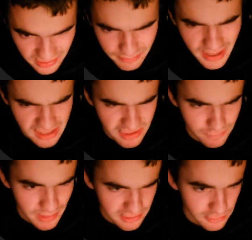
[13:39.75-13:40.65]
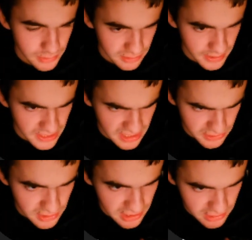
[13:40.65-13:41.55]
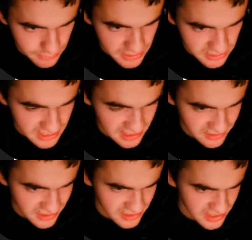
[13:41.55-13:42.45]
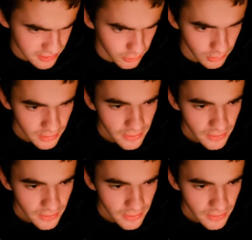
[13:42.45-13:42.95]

a massive battle between Yasuda's personalities here, or...